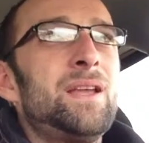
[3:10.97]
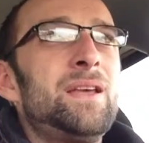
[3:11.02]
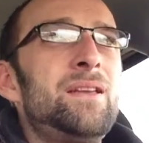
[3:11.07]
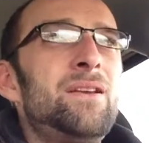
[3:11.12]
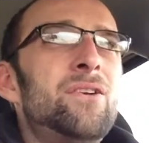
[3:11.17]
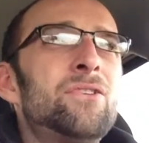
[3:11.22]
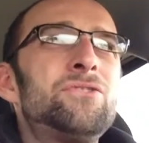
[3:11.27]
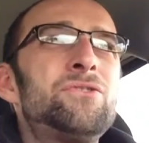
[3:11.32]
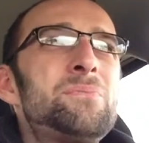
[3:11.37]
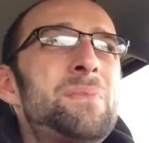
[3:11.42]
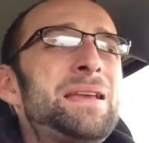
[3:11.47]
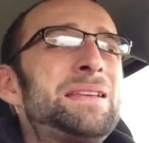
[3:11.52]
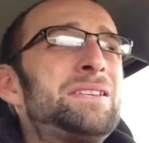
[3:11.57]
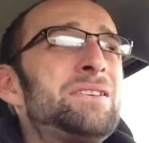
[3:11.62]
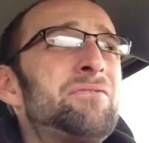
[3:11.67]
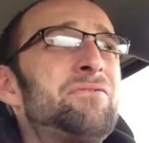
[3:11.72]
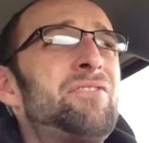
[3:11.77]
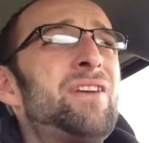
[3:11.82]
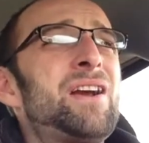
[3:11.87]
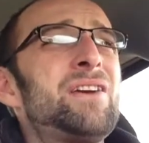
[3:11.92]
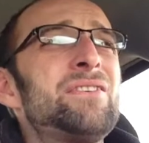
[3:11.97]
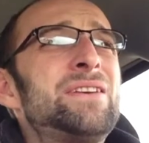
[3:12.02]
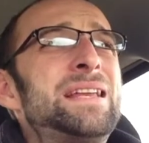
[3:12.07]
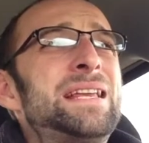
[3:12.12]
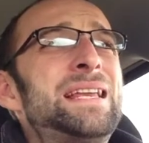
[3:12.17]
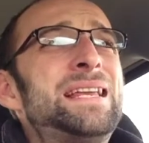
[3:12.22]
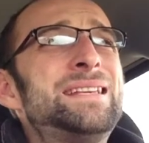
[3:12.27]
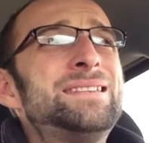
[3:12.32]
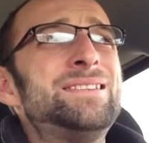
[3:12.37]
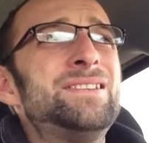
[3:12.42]
It also makes it very
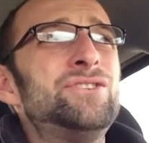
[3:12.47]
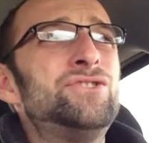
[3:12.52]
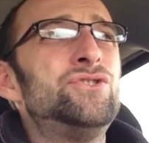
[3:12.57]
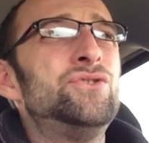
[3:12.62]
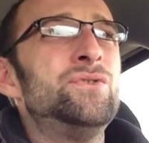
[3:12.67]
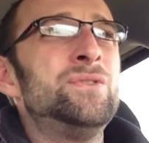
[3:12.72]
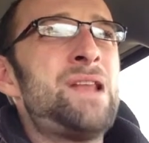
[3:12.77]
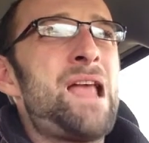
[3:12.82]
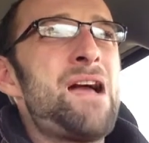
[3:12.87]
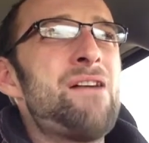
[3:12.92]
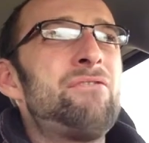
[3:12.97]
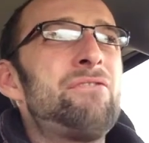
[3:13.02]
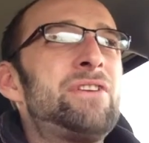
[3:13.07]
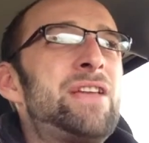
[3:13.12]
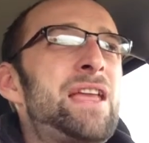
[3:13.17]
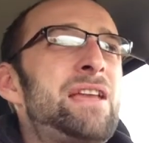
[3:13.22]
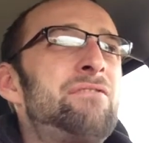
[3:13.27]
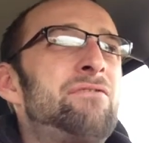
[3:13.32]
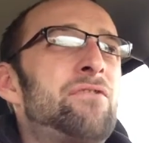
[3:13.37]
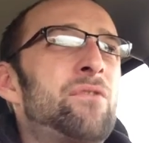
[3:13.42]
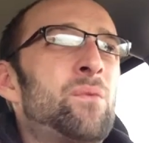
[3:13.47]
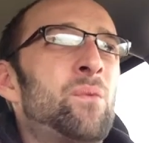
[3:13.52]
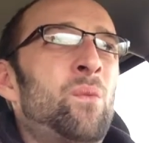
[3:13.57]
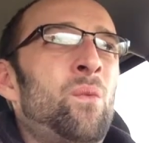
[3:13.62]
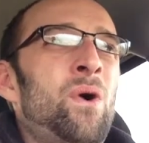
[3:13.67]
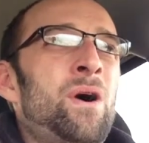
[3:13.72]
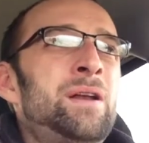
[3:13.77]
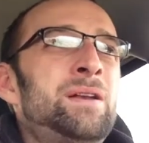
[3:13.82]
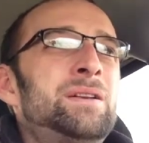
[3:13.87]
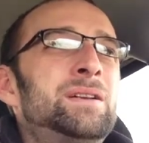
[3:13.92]
easy to navigate from
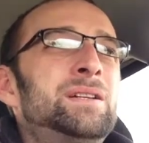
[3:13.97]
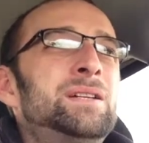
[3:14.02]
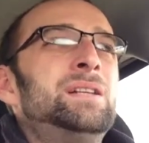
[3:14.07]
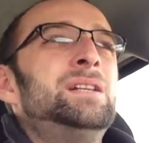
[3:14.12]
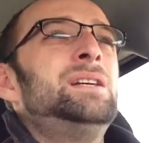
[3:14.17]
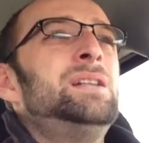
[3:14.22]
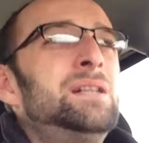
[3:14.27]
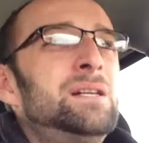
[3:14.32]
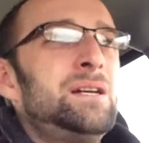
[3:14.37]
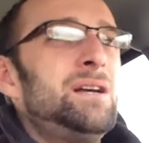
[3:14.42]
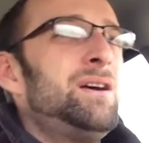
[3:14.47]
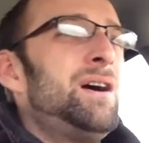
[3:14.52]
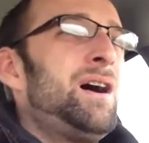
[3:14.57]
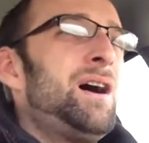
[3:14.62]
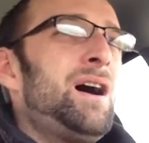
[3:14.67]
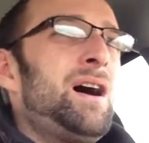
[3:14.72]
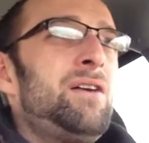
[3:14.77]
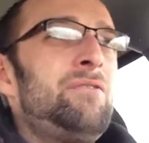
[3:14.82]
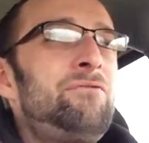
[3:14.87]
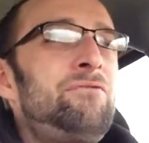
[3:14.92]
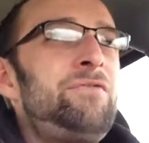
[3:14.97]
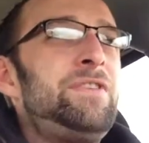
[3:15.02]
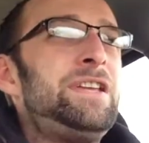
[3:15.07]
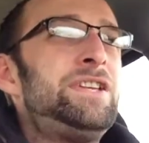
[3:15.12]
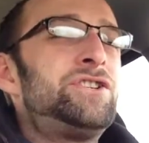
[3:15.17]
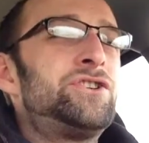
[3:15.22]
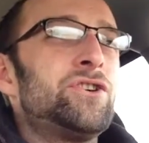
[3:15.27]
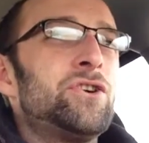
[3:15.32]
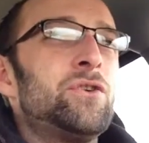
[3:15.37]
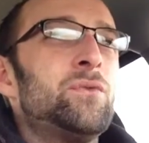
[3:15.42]
one
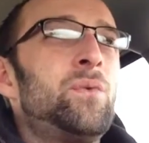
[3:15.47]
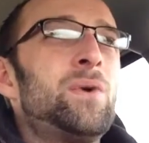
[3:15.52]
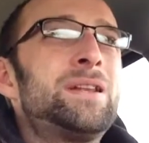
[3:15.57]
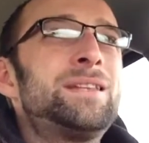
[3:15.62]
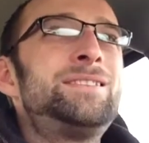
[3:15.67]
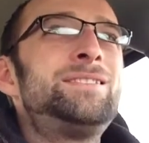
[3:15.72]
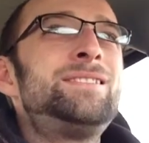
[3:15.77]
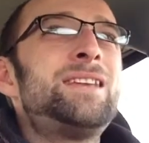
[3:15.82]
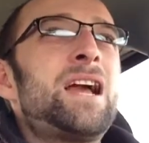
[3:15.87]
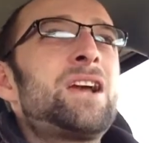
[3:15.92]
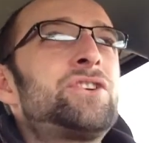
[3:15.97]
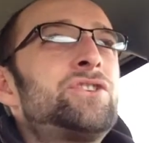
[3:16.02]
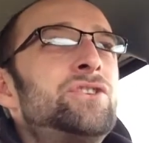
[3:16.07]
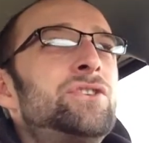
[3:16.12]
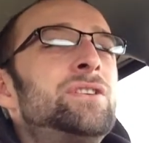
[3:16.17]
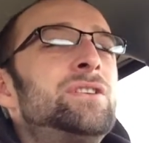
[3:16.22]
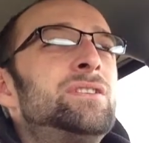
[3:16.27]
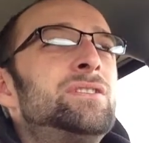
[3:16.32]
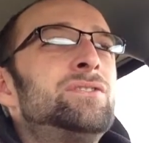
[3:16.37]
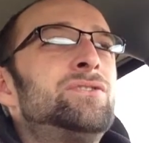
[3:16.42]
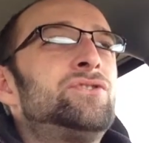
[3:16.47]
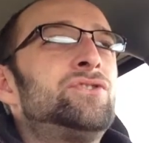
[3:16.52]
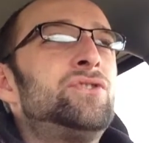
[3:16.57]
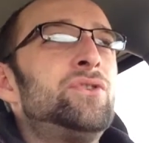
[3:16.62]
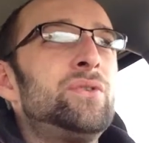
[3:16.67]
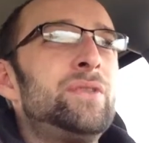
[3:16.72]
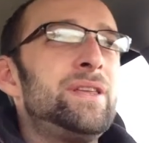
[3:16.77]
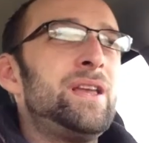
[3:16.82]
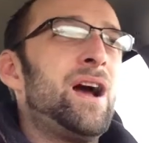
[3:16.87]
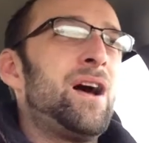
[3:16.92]
feature, one section
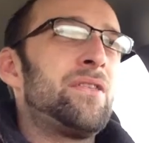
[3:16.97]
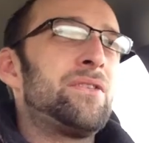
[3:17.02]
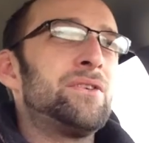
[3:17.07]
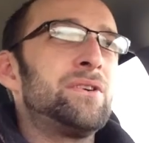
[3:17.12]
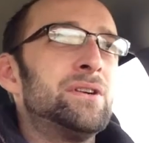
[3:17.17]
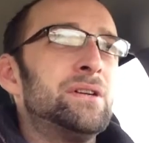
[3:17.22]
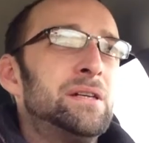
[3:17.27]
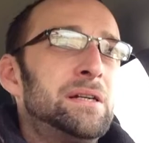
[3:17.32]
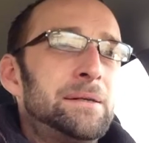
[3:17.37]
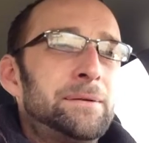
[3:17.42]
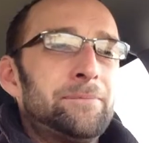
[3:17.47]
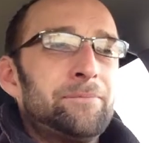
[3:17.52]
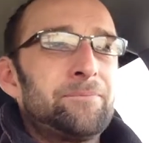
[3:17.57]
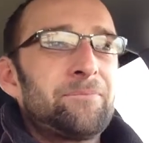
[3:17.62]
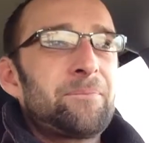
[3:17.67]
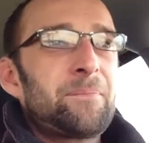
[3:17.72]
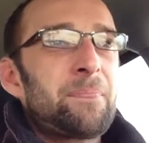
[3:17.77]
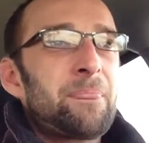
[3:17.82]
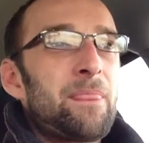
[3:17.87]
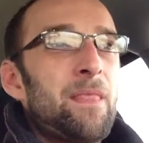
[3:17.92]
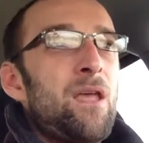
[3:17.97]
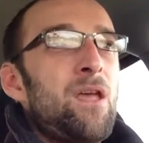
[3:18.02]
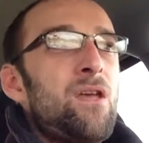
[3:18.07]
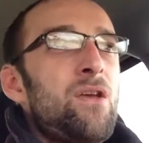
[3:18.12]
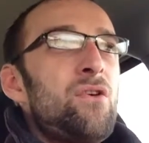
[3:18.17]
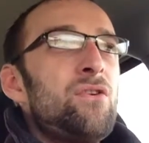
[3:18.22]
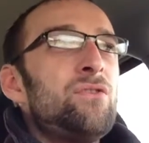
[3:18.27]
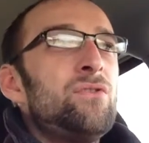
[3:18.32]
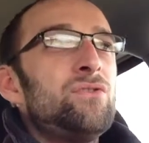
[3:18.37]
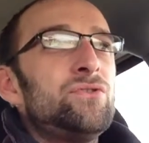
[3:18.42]
to the other.
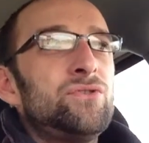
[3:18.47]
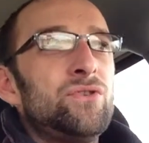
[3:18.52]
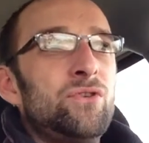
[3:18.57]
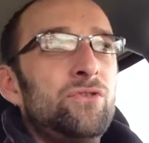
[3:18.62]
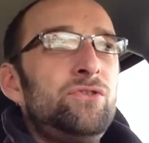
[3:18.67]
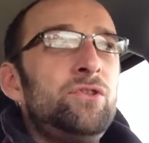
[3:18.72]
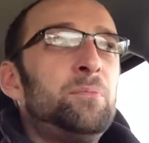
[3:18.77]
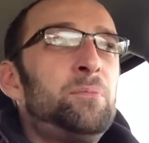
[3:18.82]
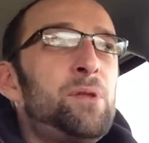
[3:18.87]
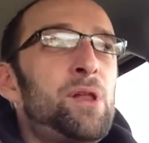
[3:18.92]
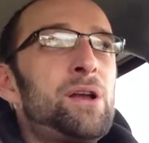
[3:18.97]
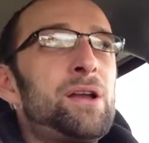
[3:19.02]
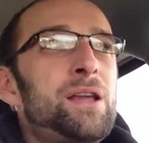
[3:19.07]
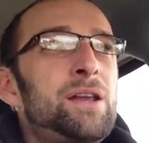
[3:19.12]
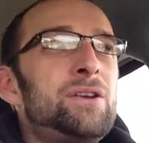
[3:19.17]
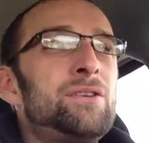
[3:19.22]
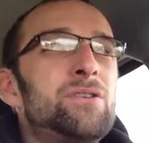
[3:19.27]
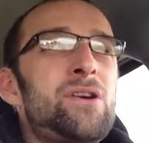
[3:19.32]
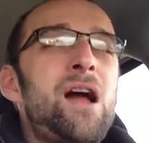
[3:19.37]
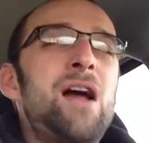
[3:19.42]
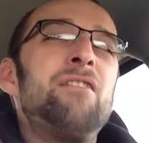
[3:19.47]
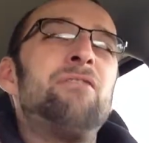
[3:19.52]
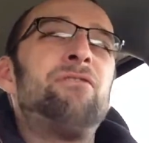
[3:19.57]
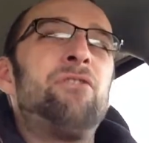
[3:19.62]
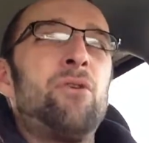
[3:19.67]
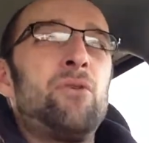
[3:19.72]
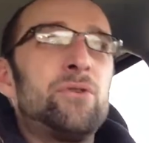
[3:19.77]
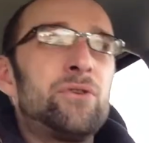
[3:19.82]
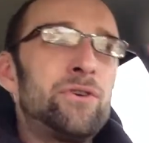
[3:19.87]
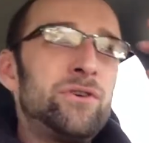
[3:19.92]
As soon as you plug in your
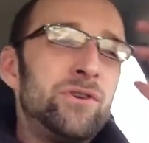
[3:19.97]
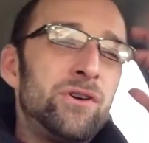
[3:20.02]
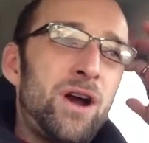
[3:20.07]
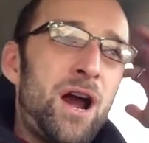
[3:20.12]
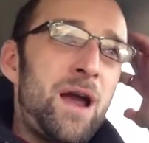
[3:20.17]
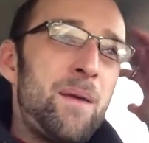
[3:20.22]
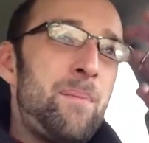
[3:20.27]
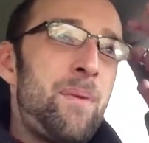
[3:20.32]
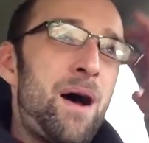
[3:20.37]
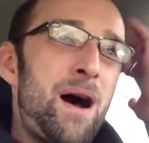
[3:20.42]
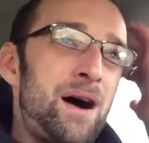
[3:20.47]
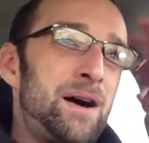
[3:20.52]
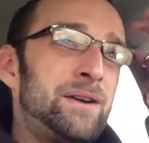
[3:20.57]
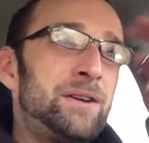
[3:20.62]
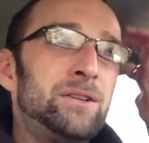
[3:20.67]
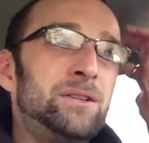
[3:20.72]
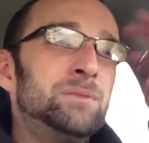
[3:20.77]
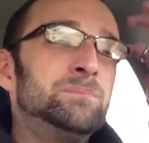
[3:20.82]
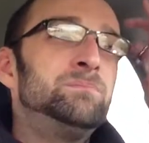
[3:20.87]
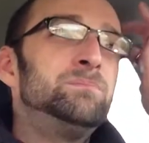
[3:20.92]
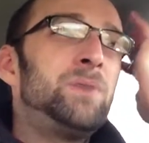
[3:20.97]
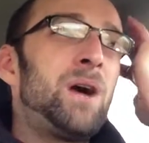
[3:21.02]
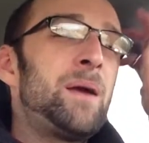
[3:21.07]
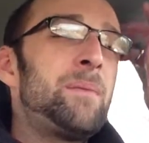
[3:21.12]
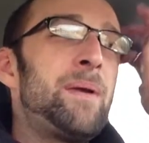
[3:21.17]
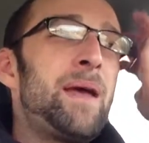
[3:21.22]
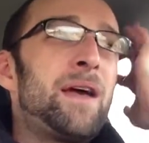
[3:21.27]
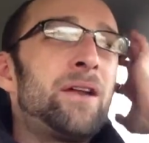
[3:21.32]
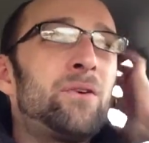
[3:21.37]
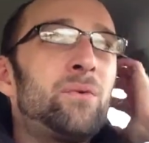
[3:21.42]
iPhone or your
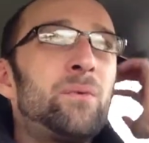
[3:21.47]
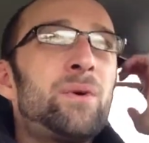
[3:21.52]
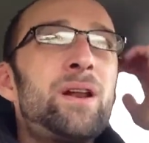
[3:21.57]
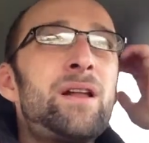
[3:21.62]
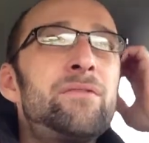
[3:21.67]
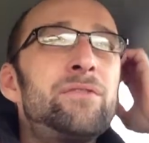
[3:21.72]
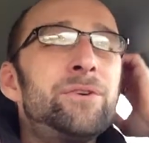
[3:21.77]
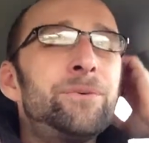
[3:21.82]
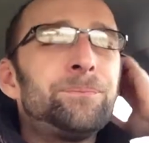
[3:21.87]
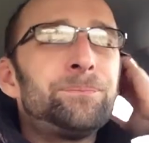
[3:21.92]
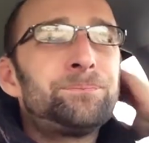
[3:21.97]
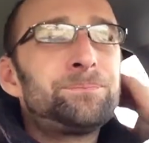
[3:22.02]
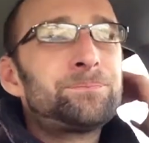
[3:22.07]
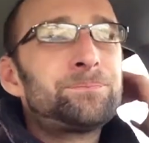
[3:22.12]
iPad or whatever,